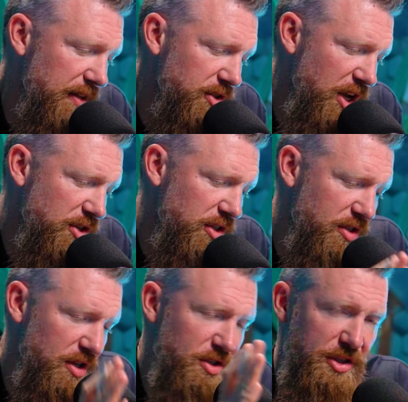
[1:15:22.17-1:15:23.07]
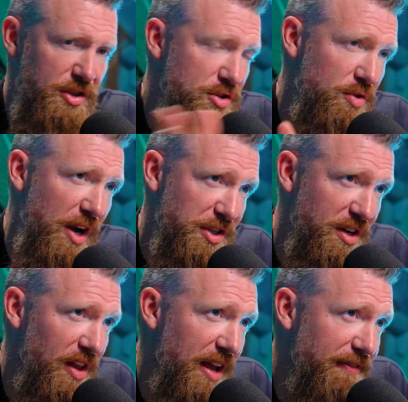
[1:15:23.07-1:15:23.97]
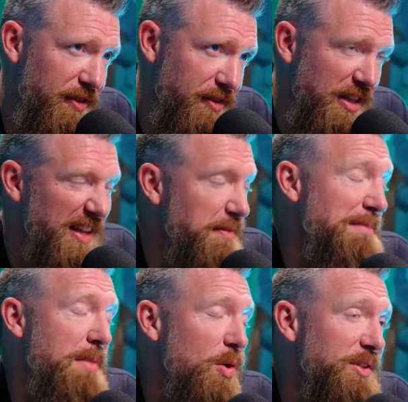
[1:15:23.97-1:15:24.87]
the yeah, most? It changes, yeah, it just the direction of your life. Doesn't have to be